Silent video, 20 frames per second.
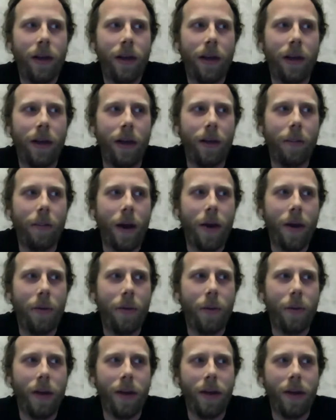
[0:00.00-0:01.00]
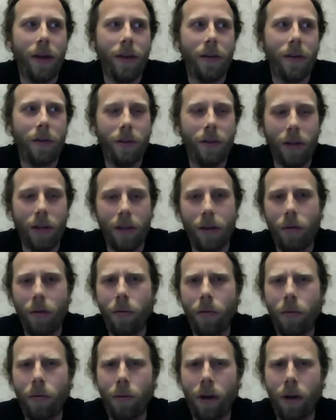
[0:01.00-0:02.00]
in my opinion, you need a
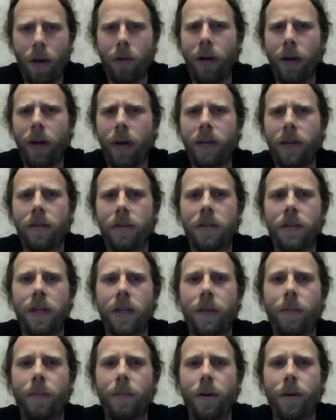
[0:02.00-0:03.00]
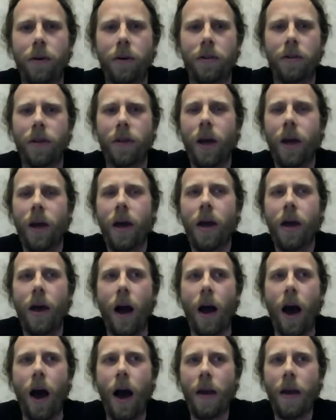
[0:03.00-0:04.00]
really, really good team because
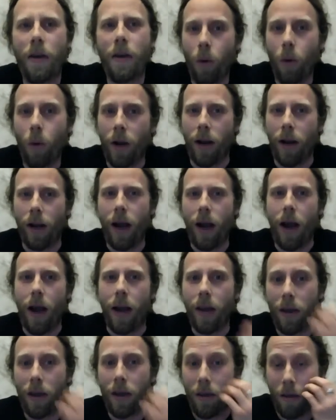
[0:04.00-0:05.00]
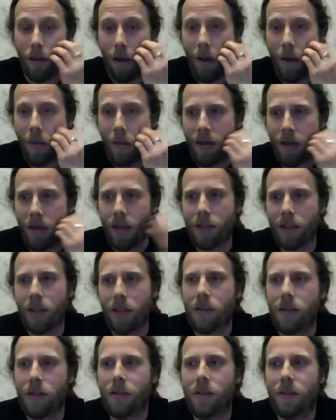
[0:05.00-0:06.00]
I know what I like, but that's
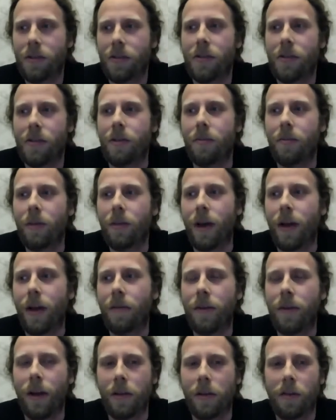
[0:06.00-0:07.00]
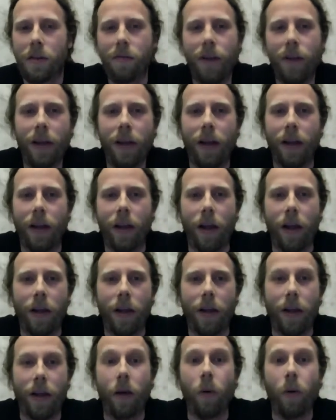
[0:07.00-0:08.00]
just some kind of gut feeling like,
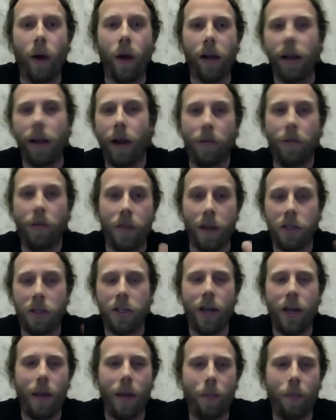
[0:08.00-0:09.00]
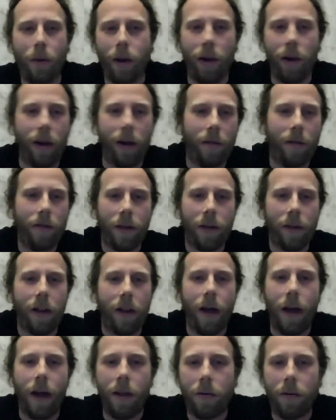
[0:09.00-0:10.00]
oh, I love that shape, or I love that
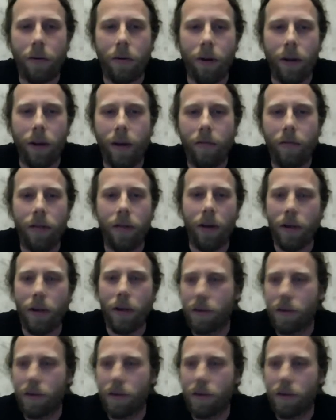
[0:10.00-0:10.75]
light, or I love that